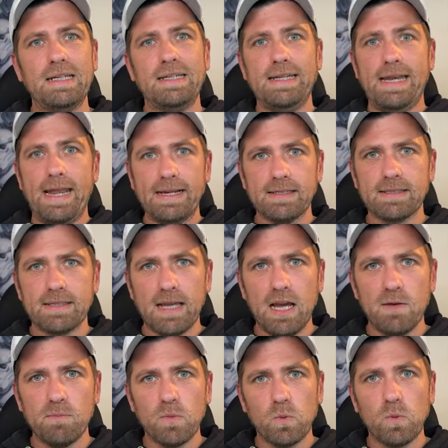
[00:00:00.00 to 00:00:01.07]
Next
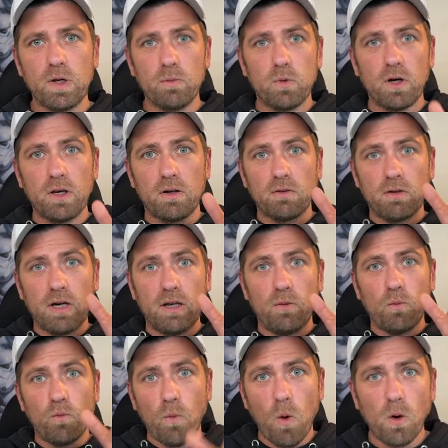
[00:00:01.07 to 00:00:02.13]
step, we want to
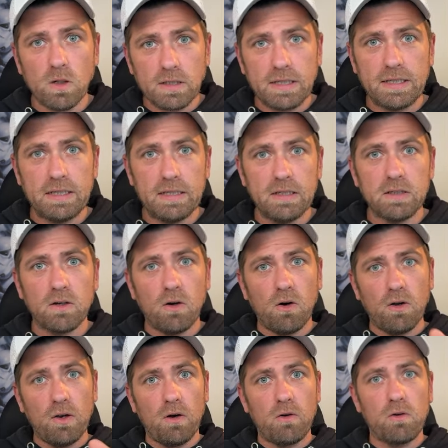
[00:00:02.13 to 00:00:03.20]
run Valkey
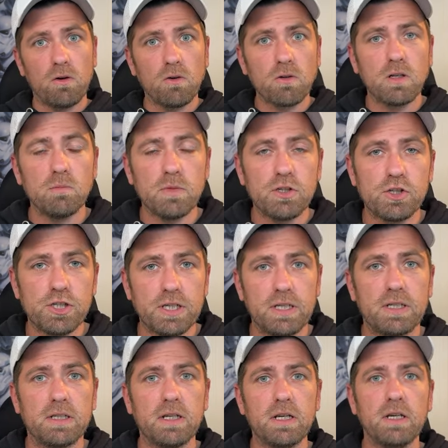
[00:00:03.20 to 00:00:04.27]
on our local
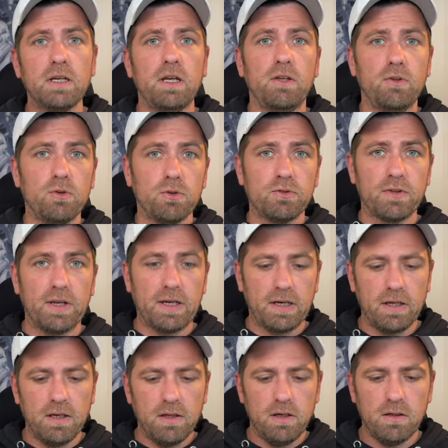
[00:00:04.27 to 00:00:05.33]
machine
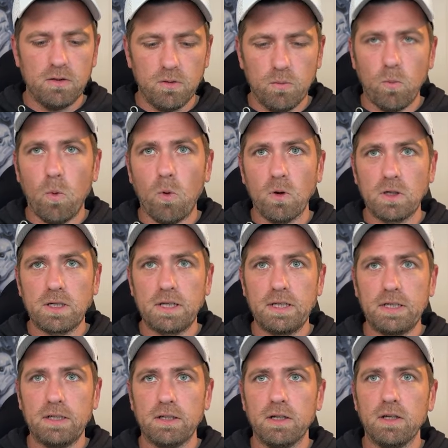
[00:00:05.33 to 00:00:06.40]
using the
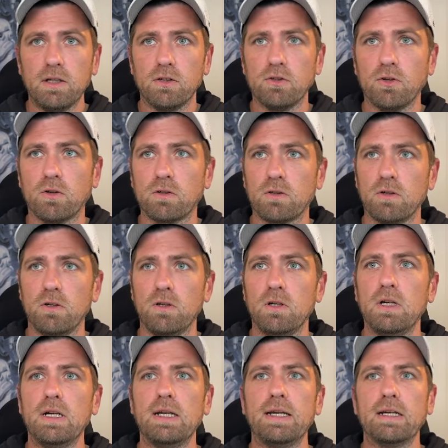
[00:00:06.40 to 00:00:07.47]
Valkey Docker
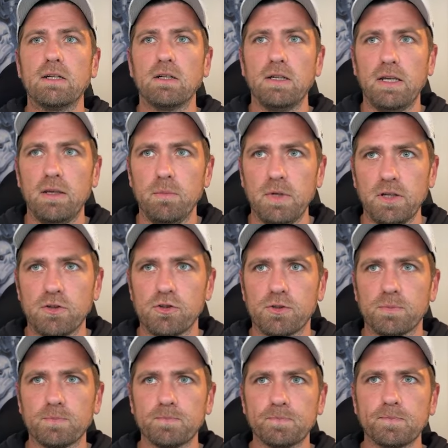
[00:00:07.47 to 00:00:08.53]
image.